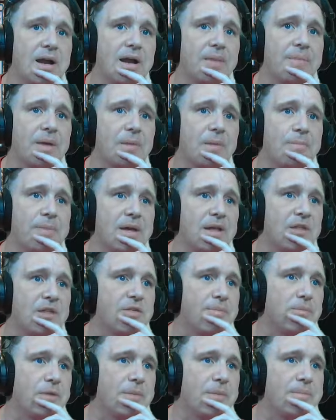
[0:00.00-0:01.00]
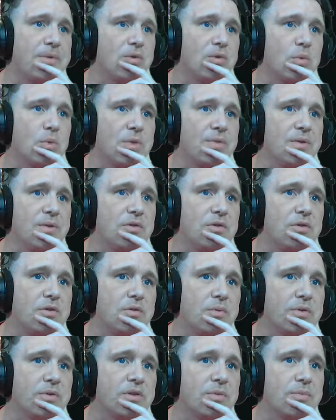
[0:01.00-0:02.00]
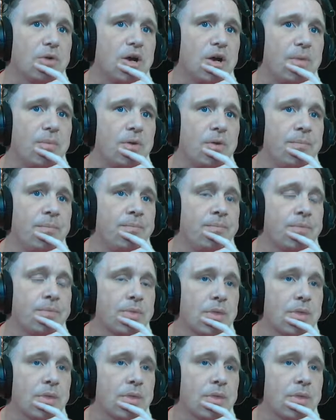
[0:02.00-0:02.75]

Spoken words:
of like being split between the two was a problem,